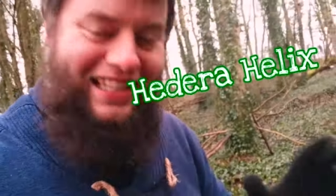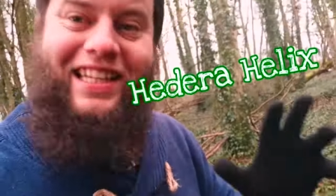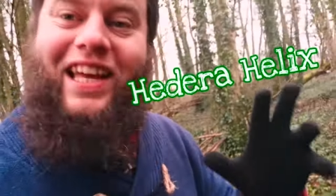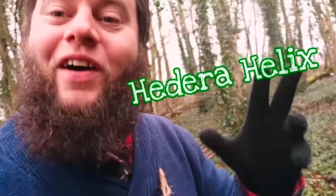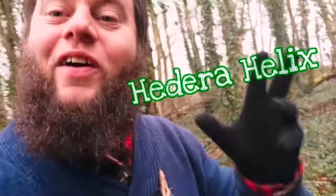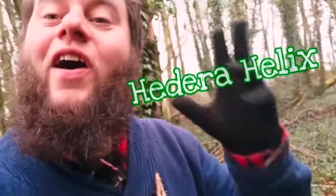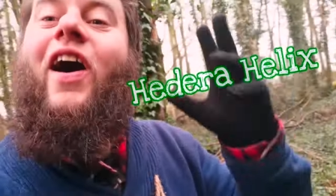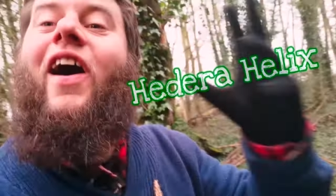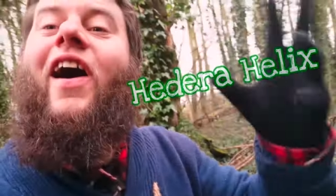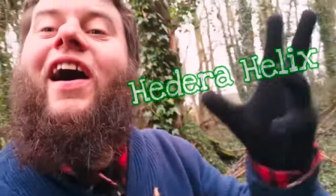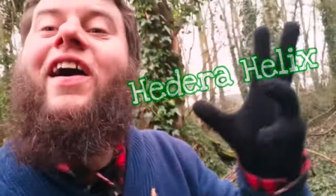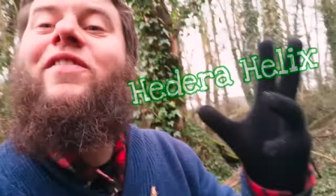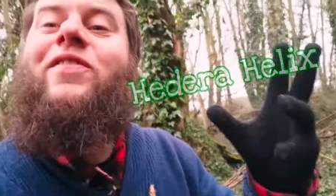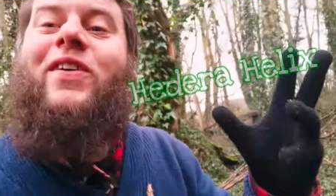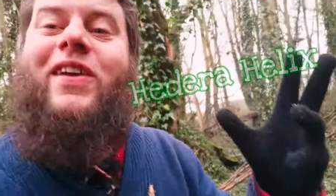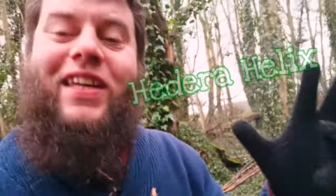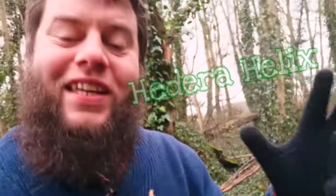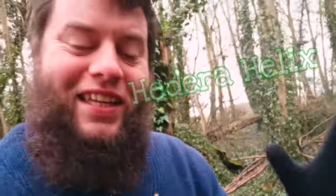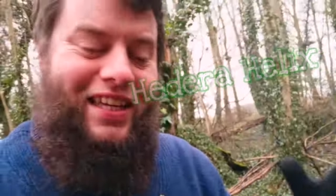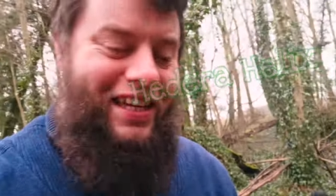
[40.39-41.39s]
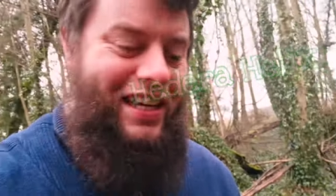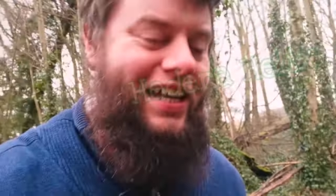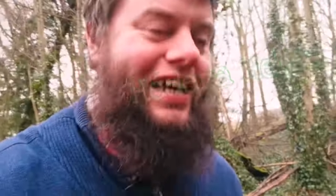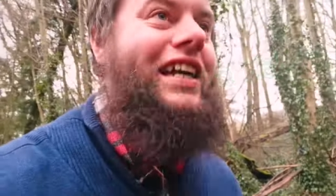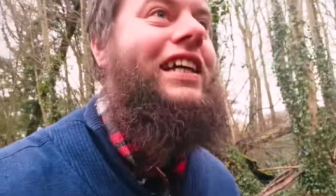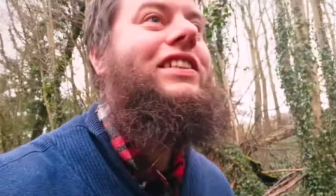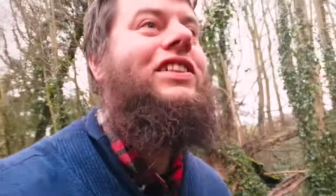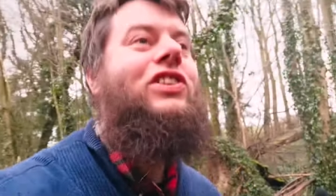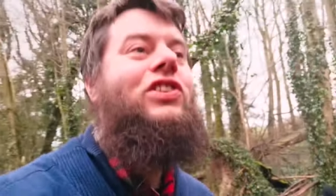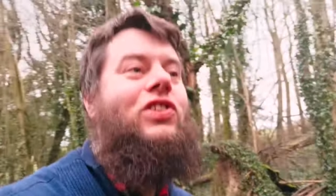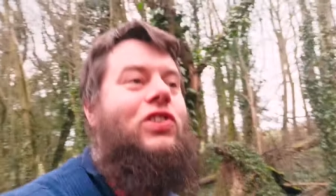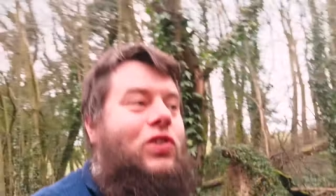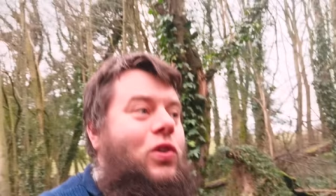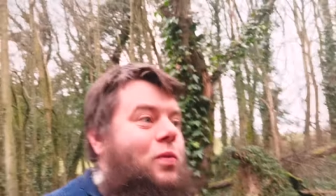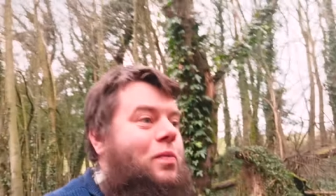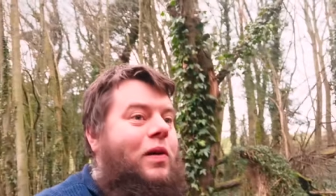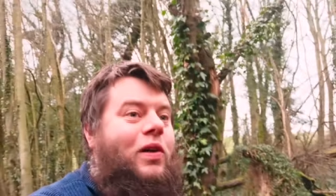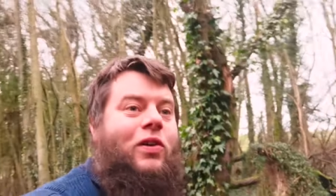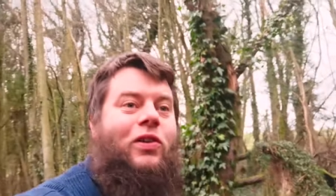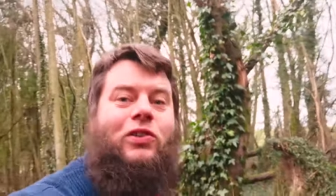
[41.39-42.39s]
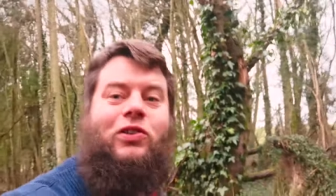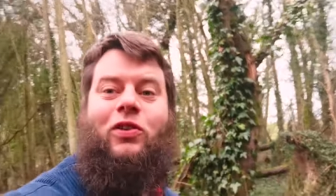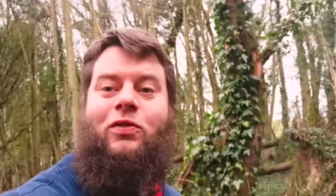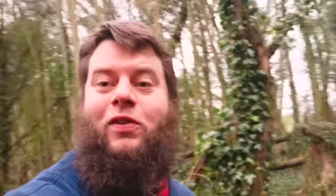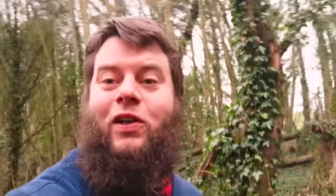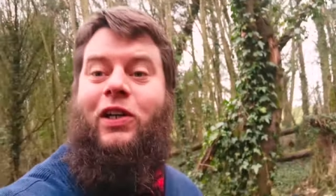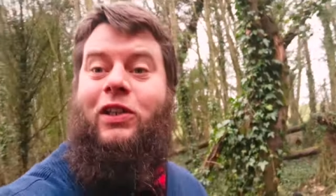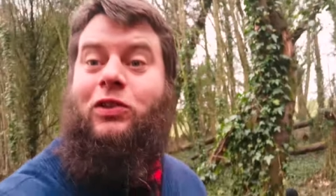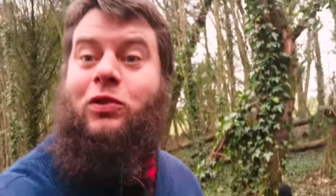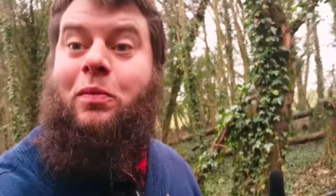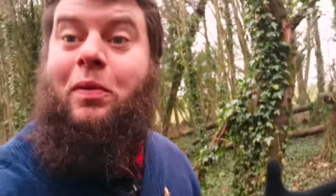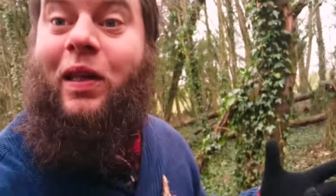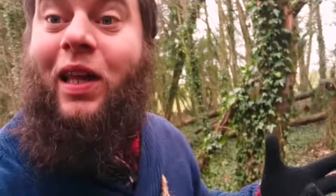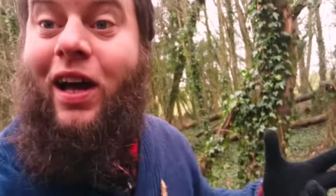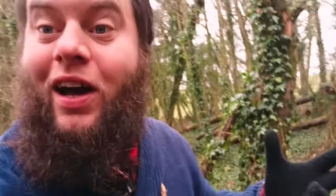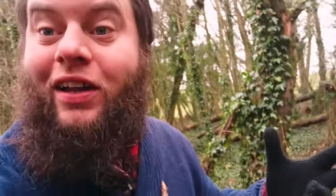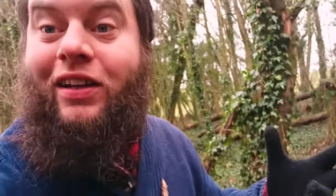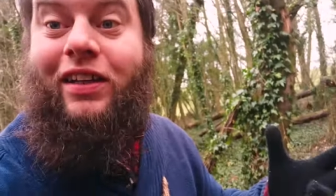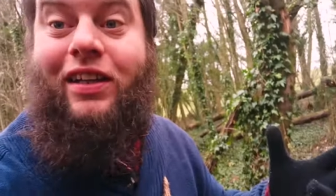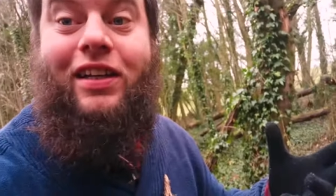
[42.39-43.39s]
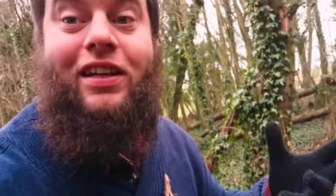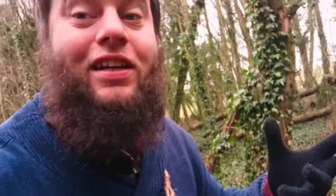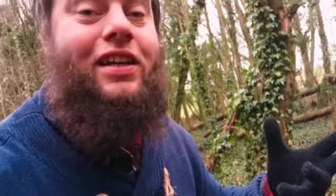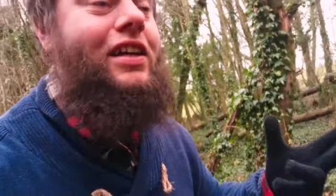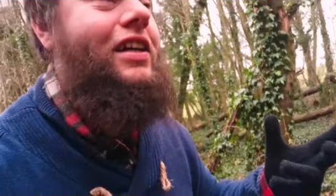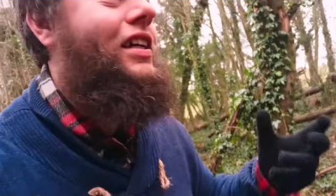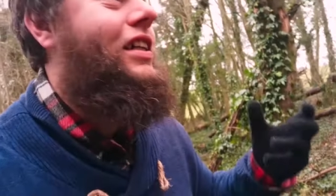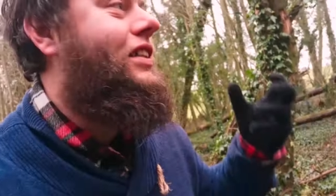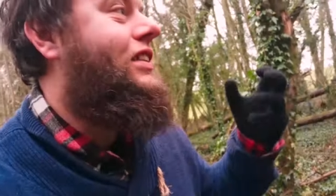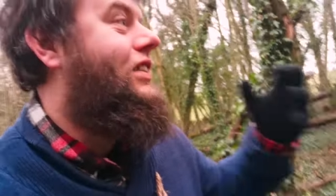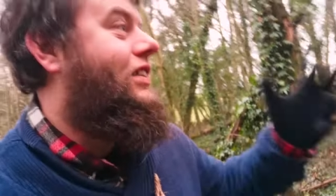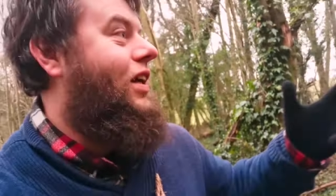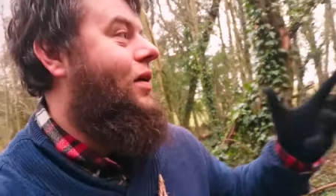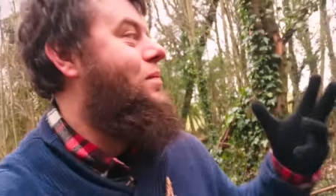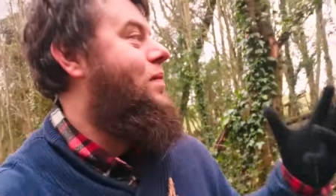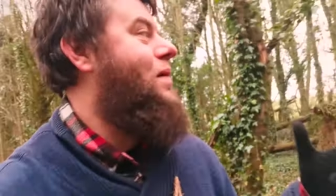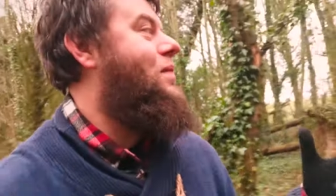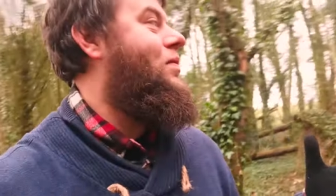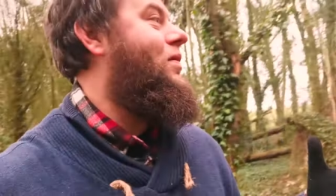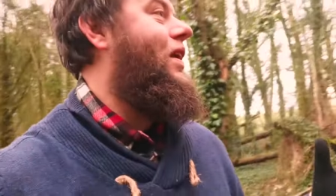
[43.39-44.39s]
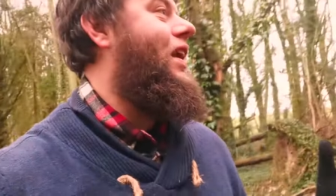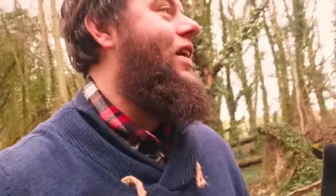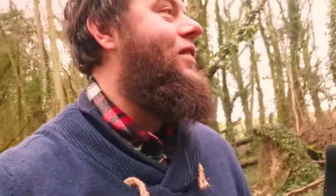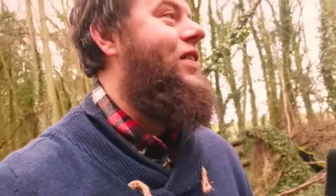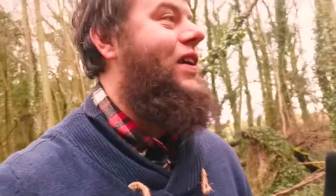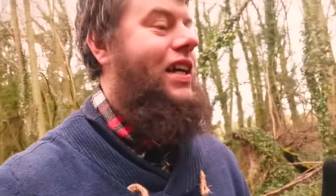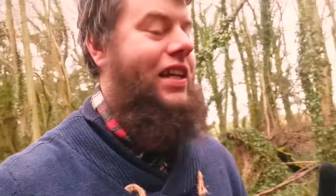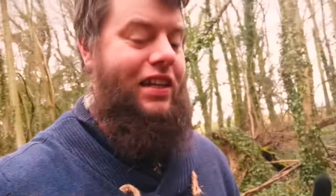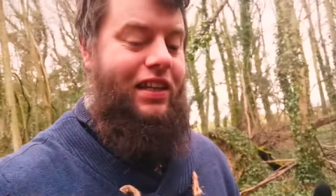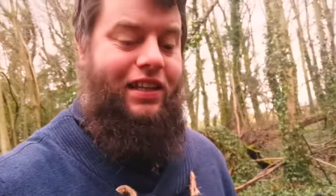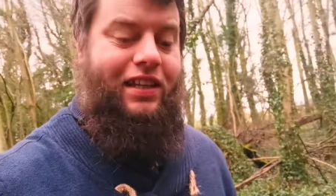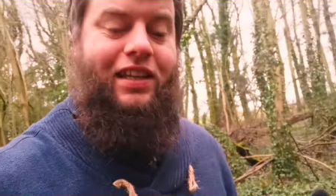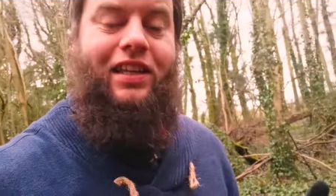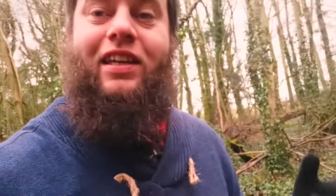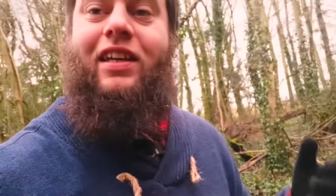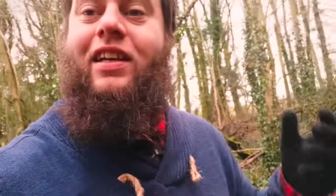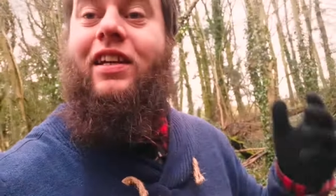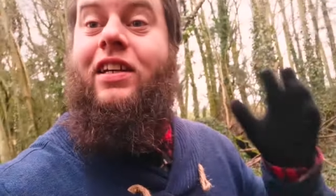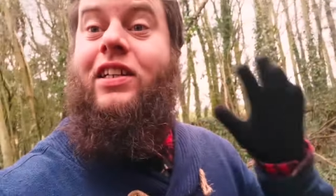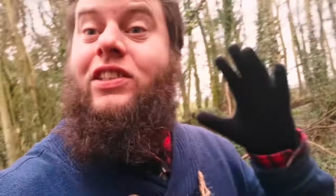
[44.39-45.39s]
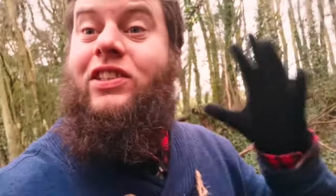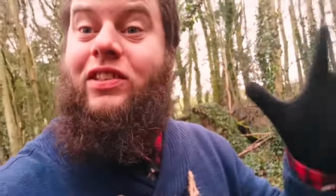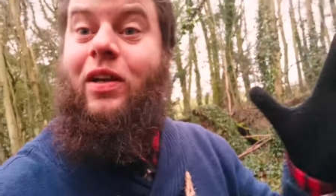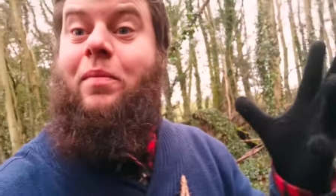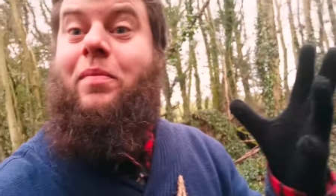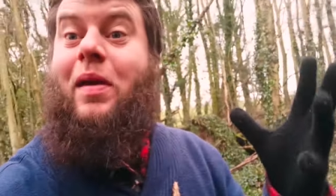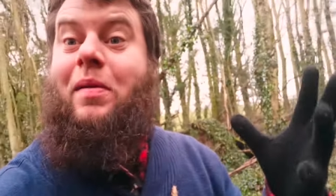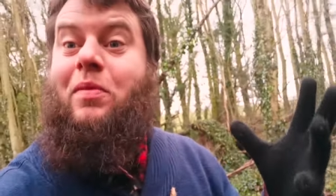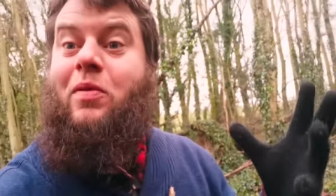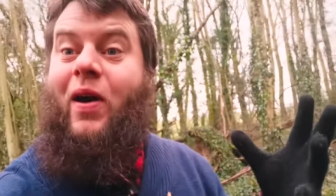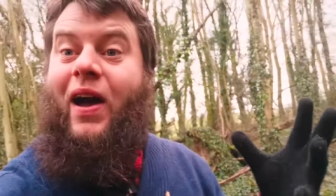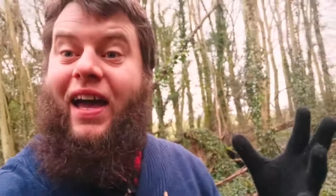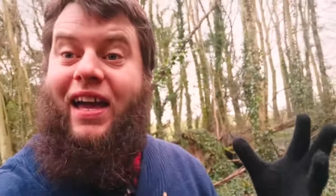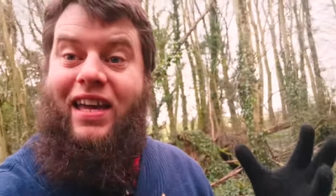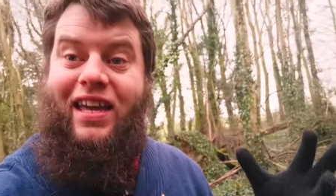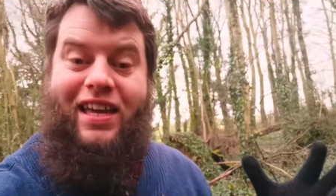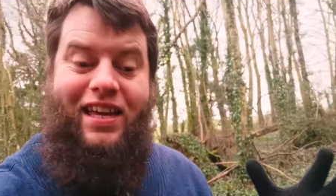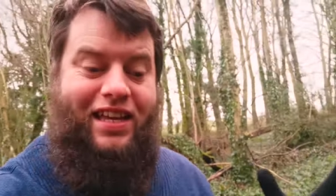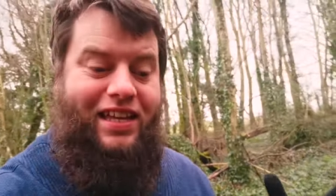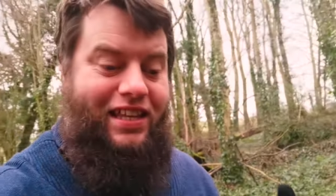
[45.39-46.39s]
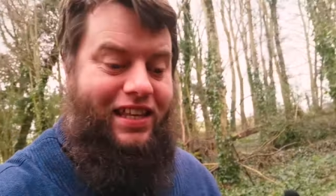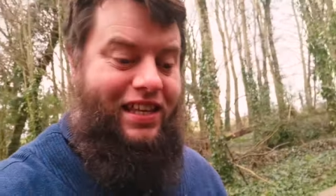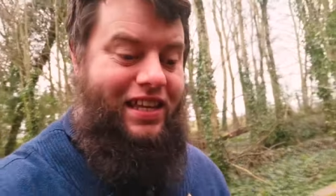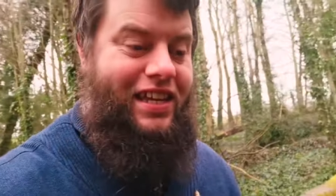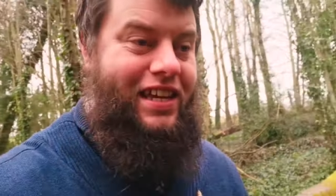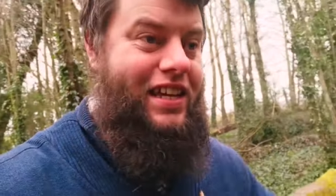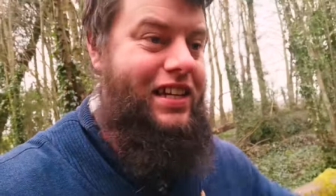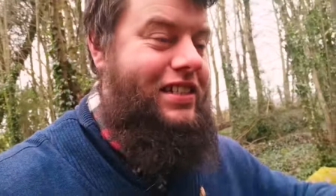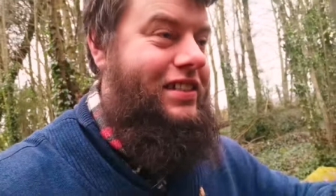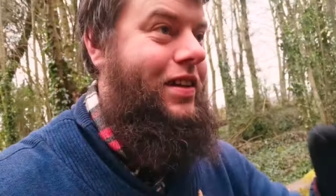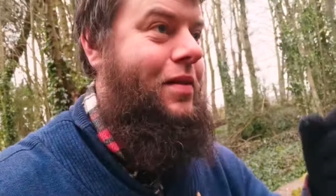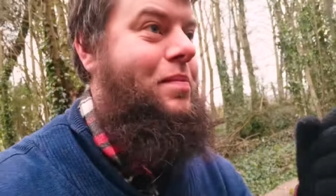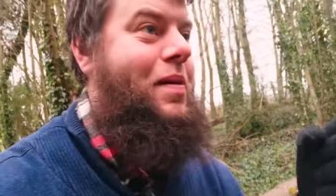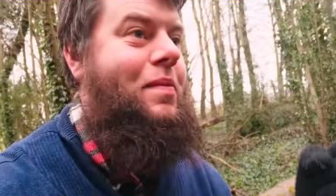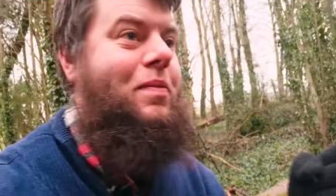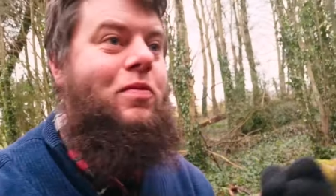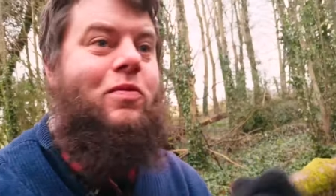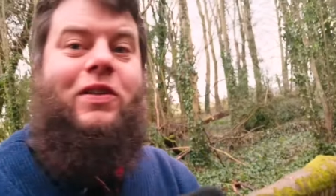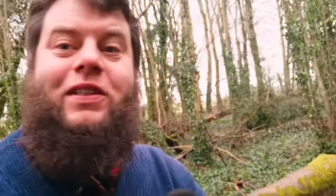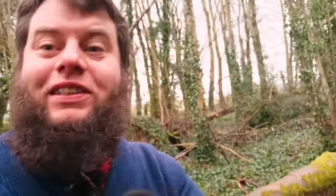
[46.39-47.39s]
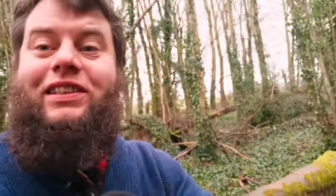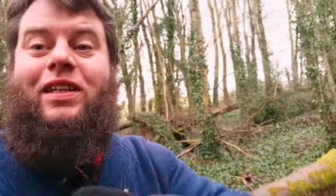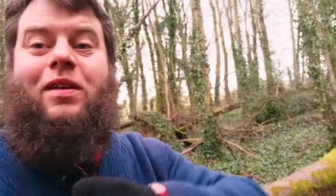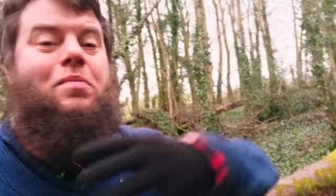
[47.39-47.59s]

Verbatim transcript: Now, ivy is a super controversial plant. Some people love it, some people hate it. Some people want